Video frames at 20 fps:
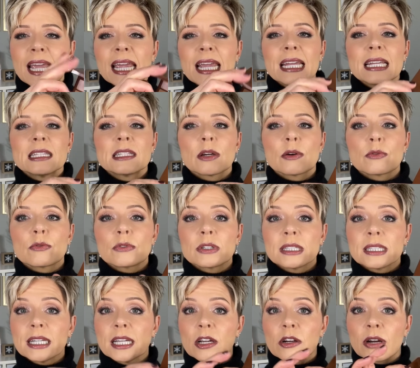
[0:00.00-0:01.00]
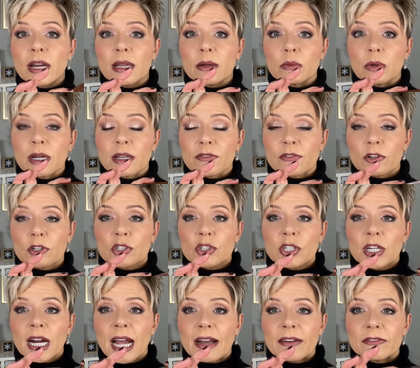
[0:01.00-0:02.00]
It's a really great one for
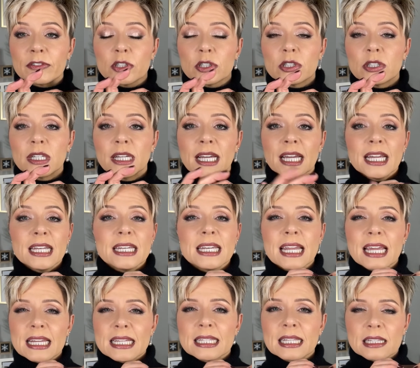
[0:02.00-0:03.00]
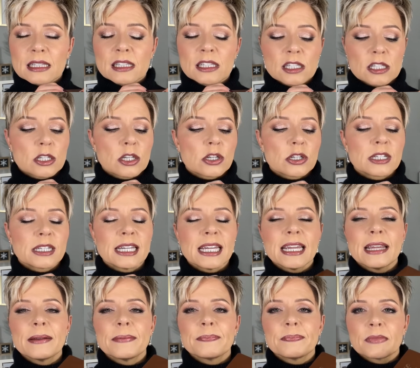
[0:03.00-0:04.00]
travel, nice and
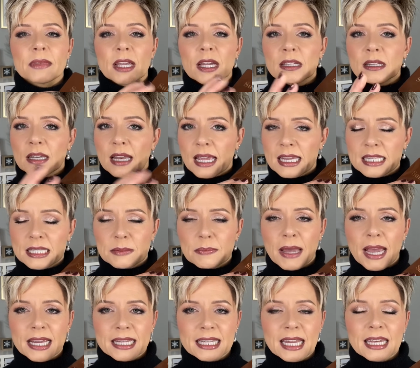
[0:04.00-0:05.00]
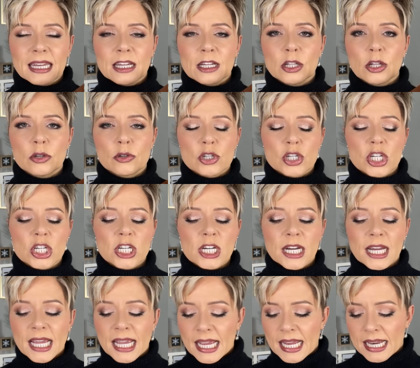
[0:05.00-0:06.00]
sturdy, nice magnetic closure.
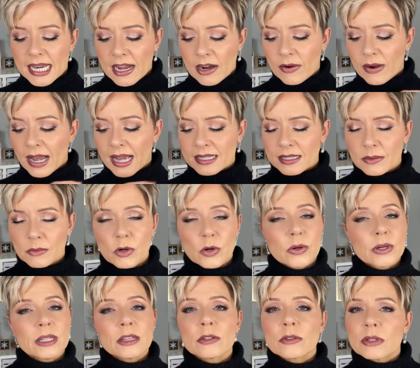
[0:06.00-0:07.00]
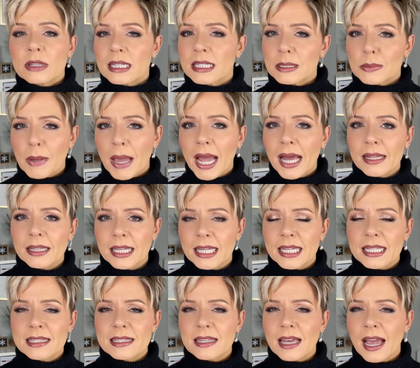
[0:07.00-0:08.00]
Now, as I'm going through these
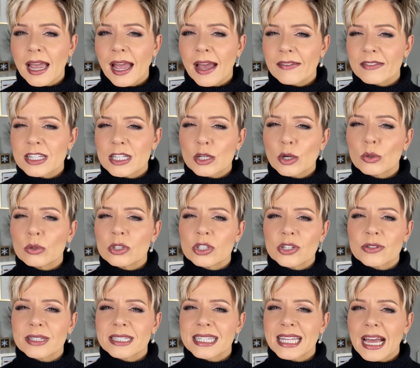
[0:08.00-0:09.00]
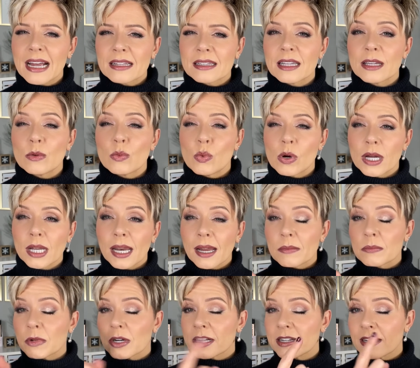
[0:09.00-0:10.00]
palettes, I haven't told you exactly what I'm
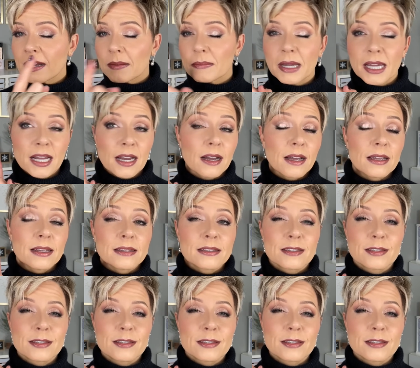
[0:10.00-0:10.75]
wearing on my eyes.